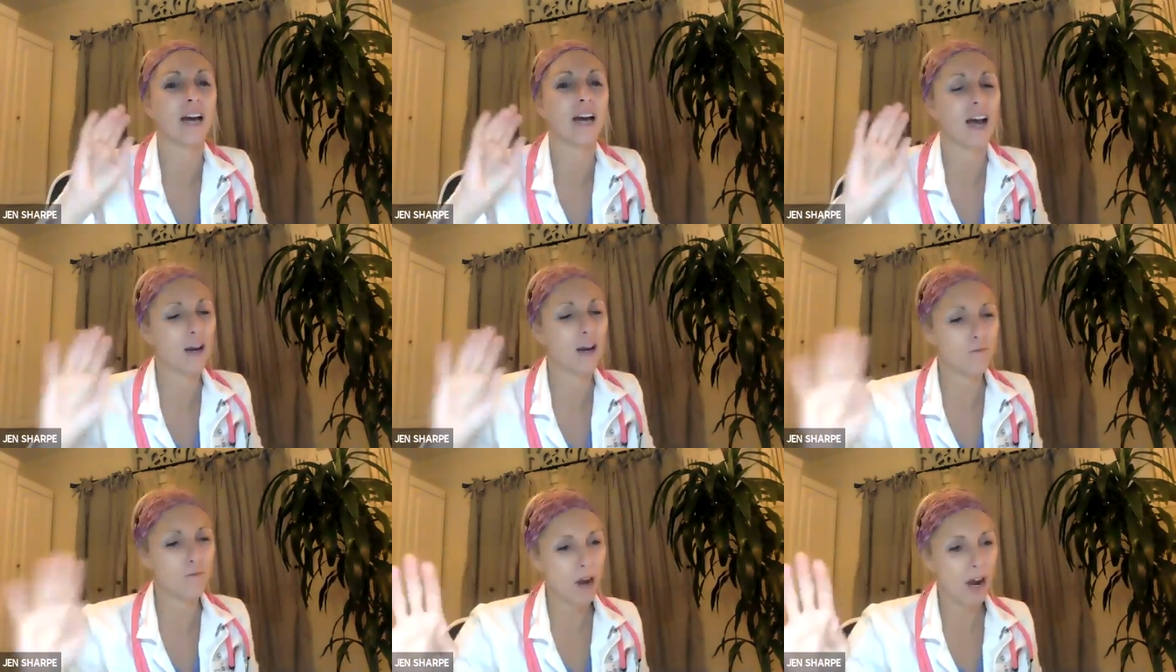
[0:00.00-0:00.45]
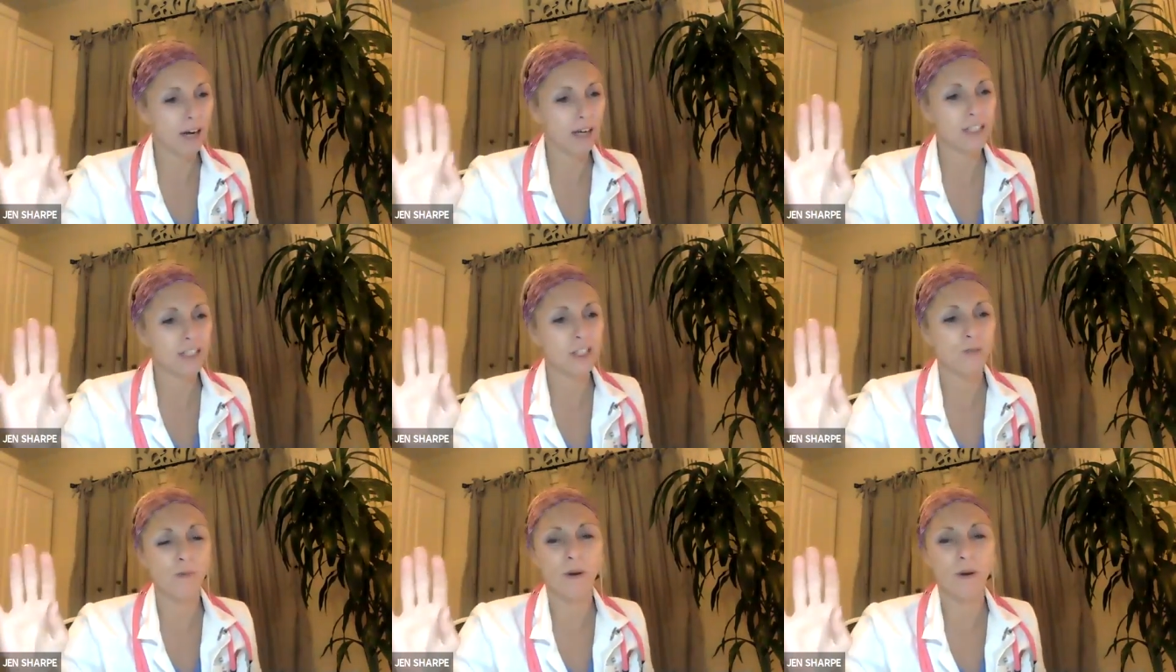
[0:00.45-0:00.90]
I'm not
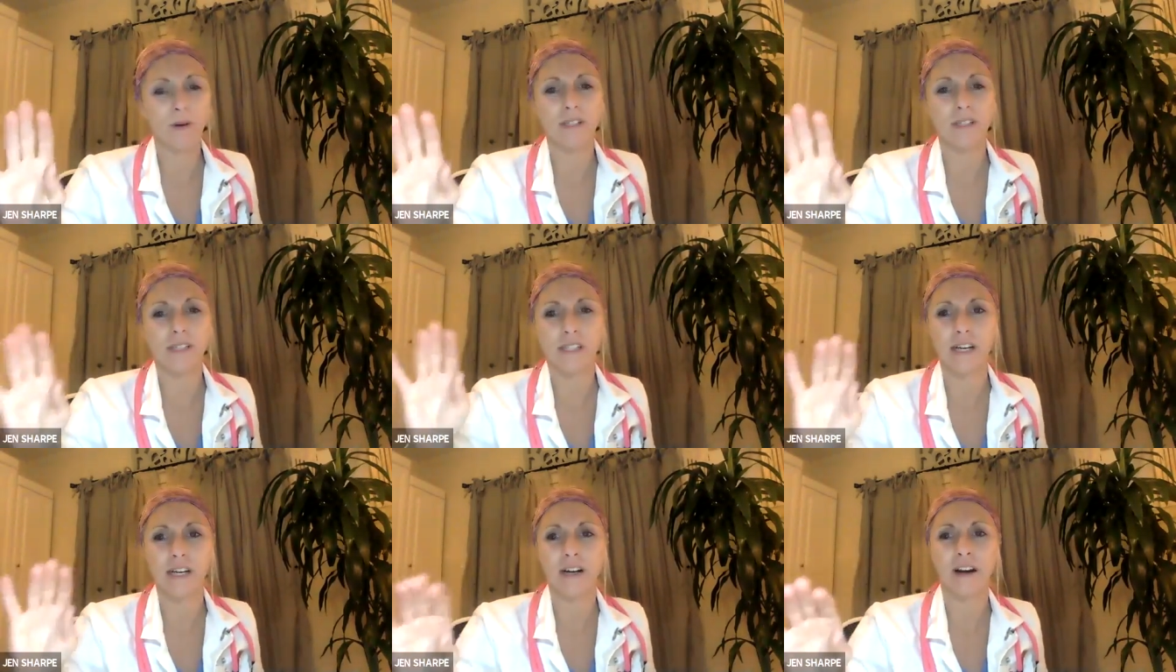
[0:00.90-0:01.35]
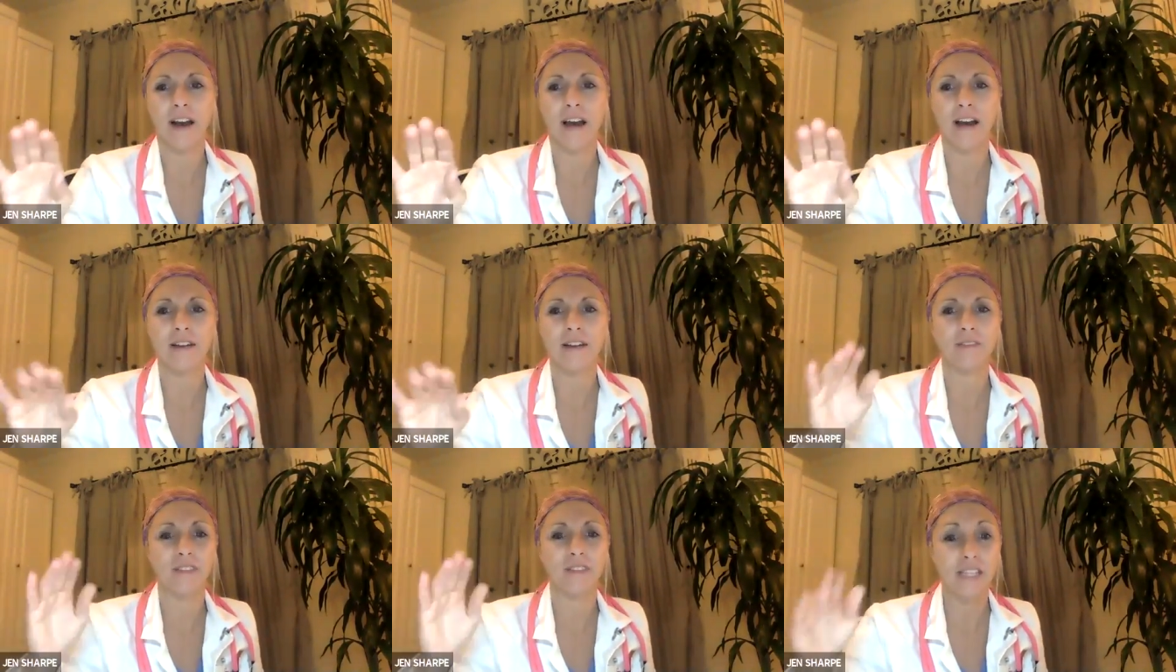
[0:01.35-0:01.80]
going to smoke a
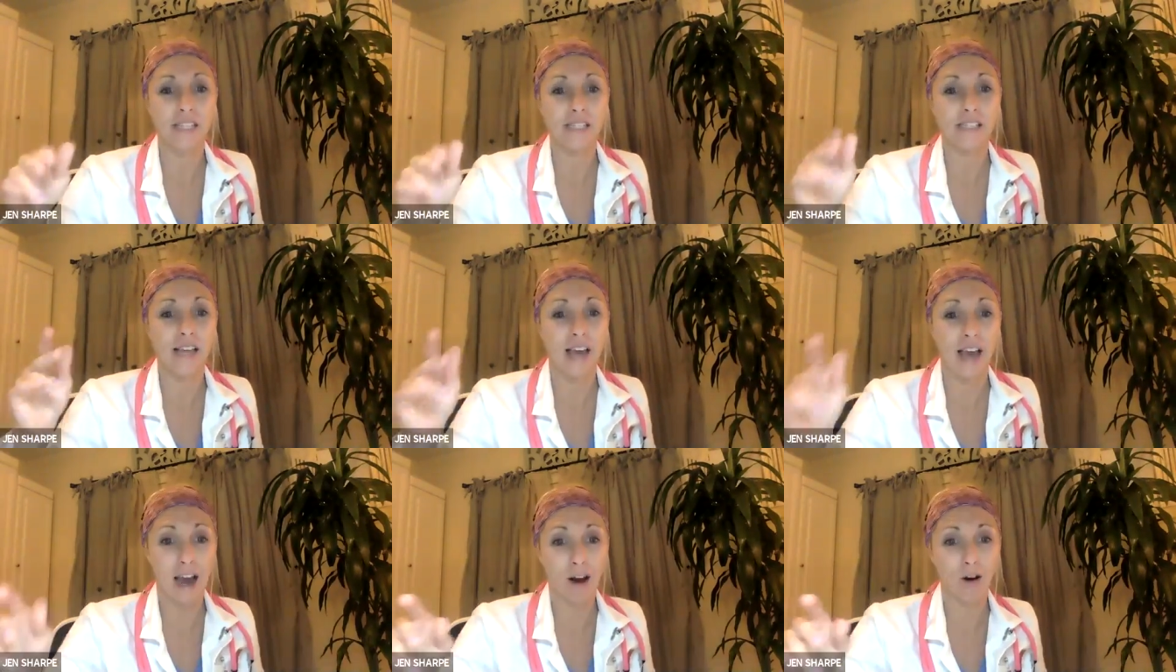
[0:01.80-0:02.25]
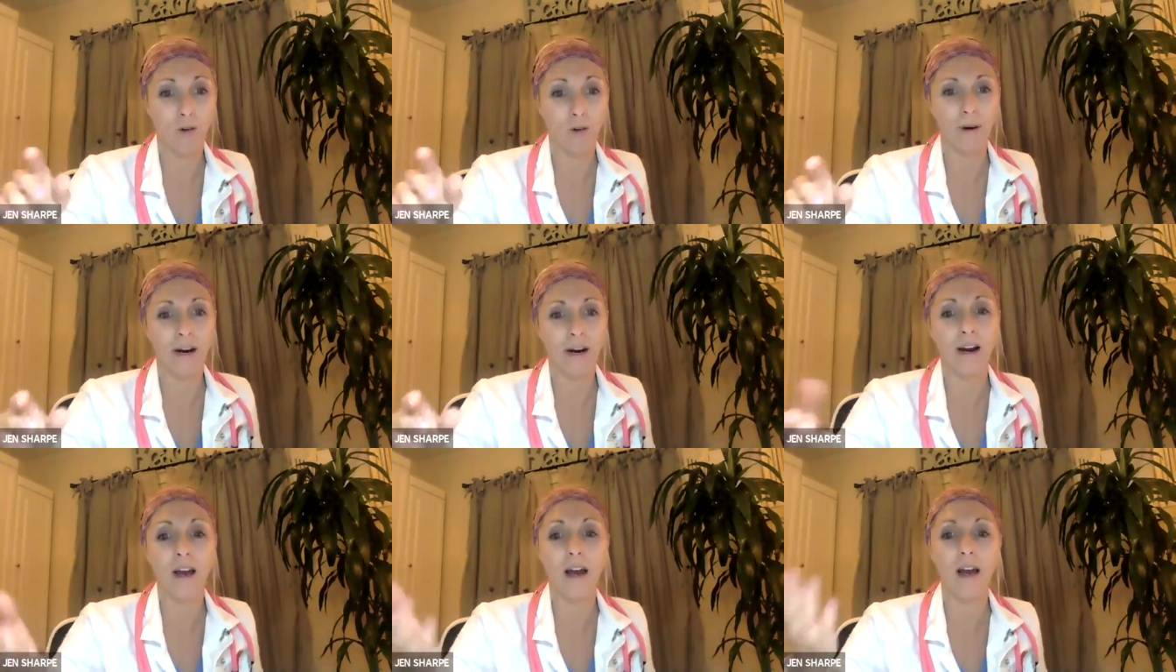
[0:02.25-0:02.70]
cigarette this
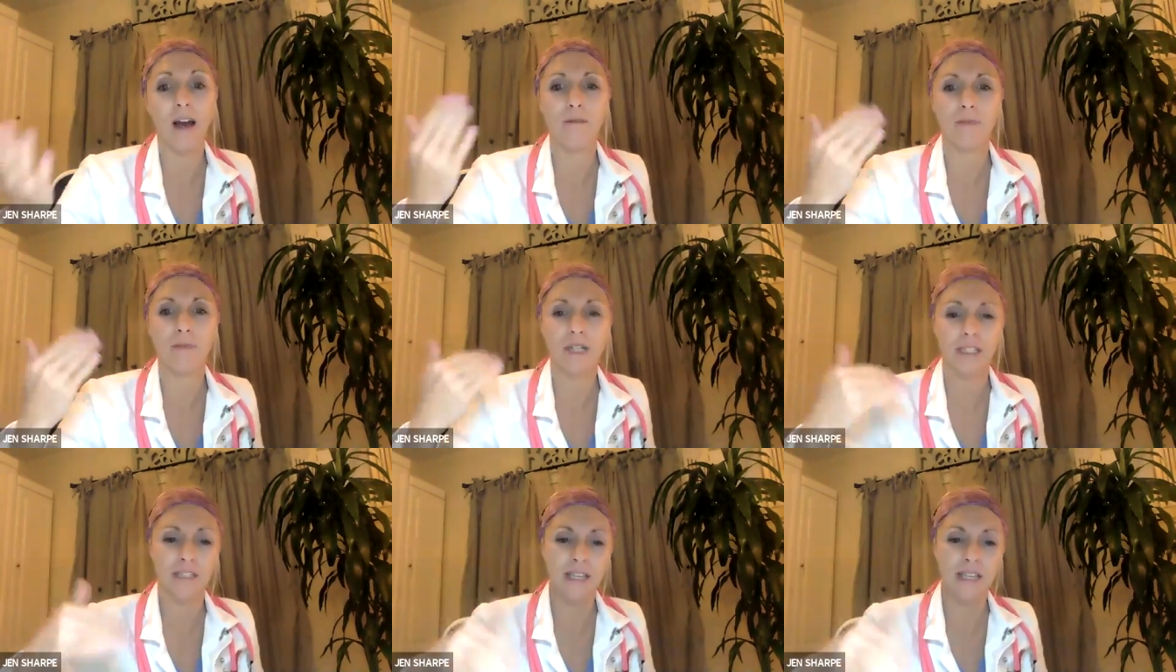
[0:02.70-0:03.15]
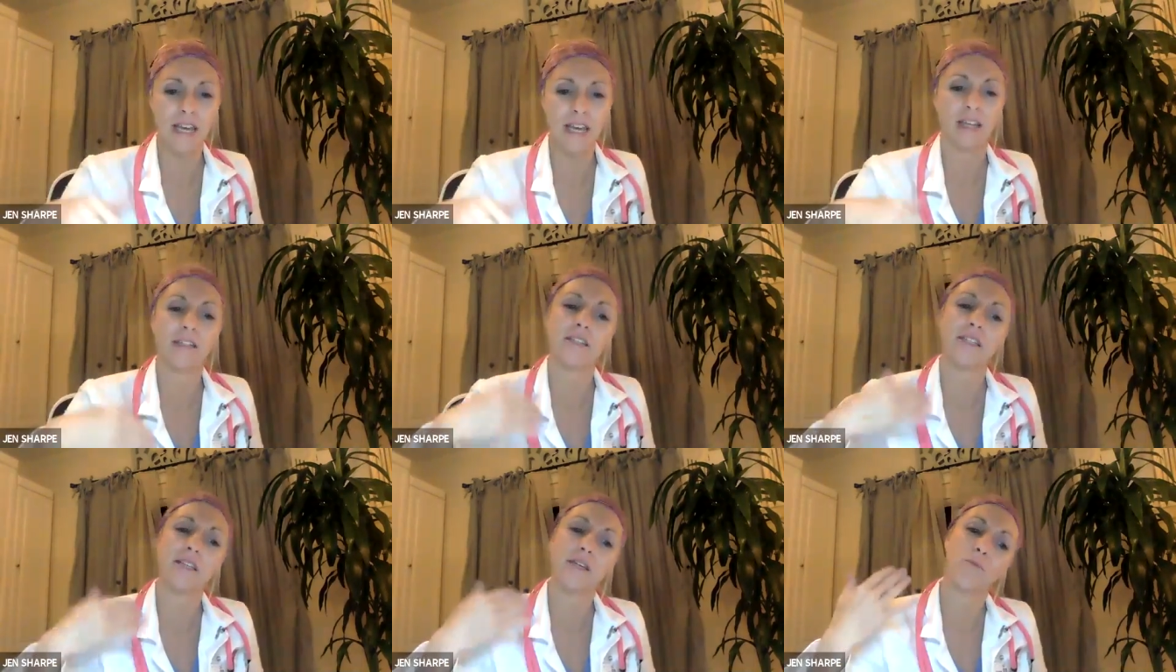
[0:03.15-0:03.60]
hour, I'm going to take
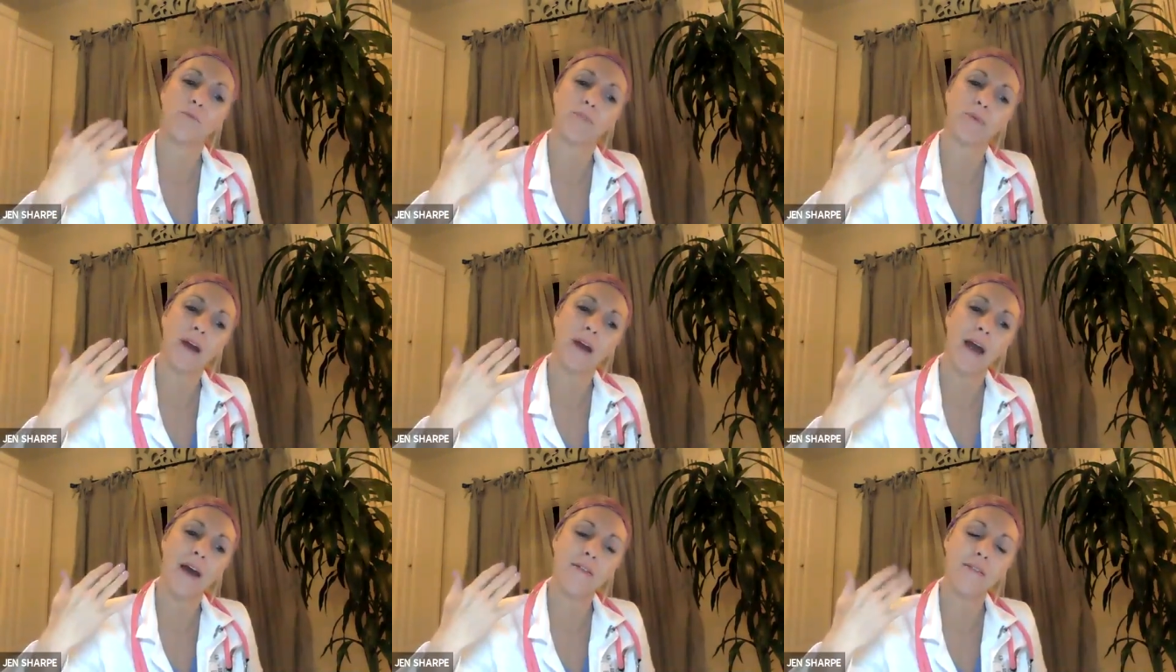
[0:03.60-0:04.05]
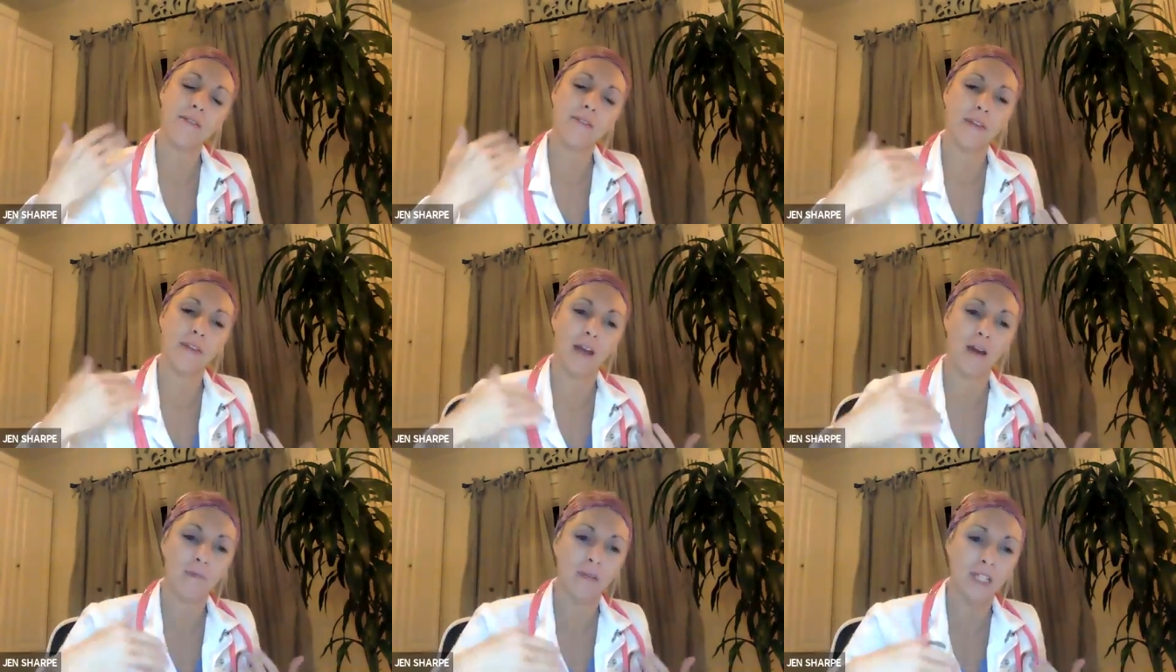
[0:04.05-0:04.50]
a deep breath.
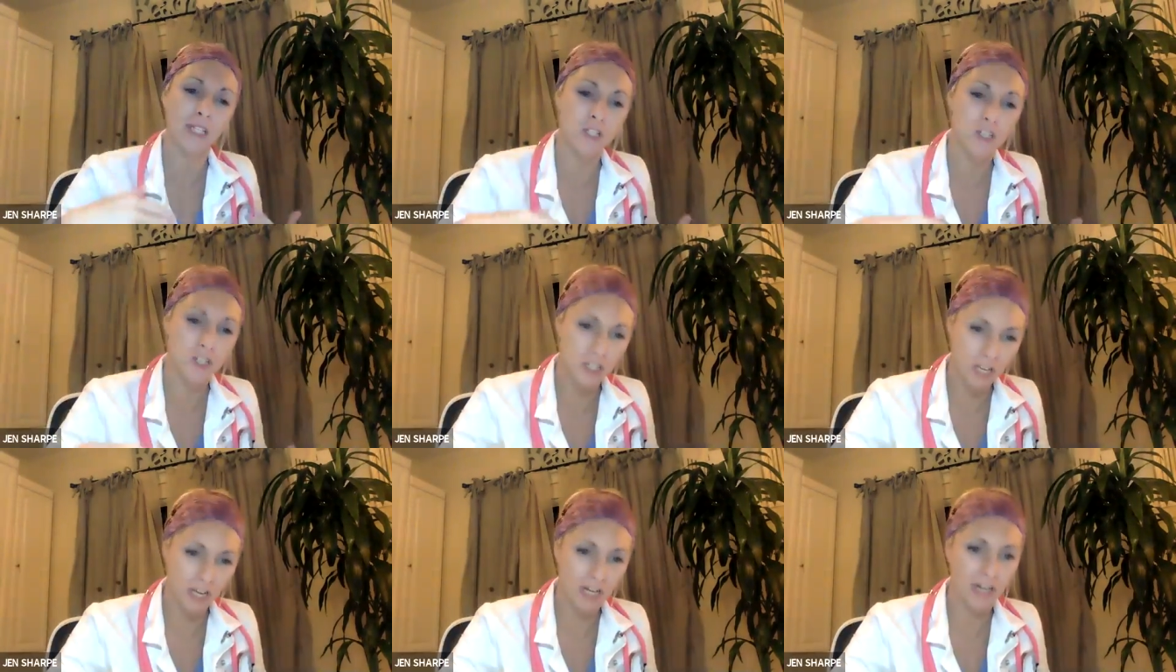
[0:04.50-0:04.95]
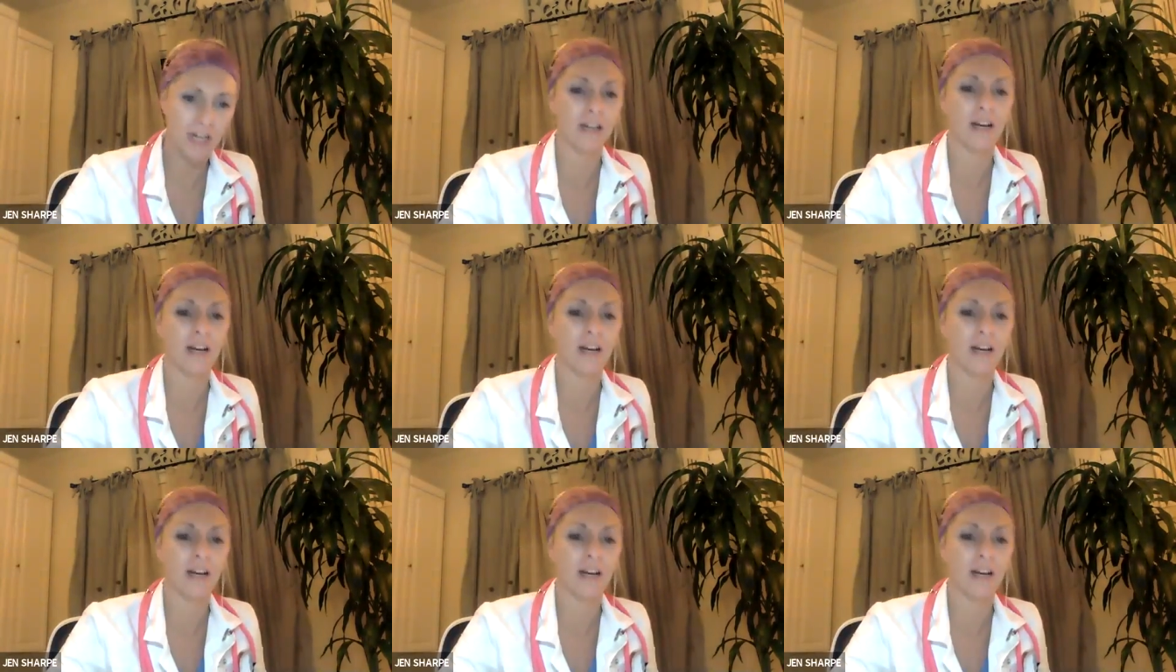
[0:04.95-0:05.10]
I'm going to just kind of